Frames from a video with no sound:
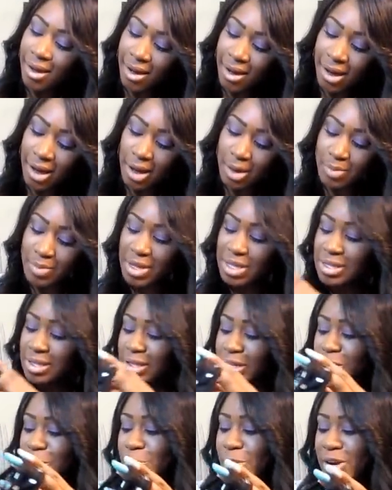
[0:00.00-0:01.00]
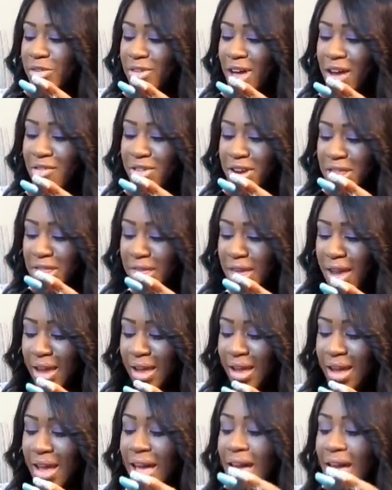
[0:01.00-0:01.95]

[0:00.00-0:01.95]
It's a little bit of everything.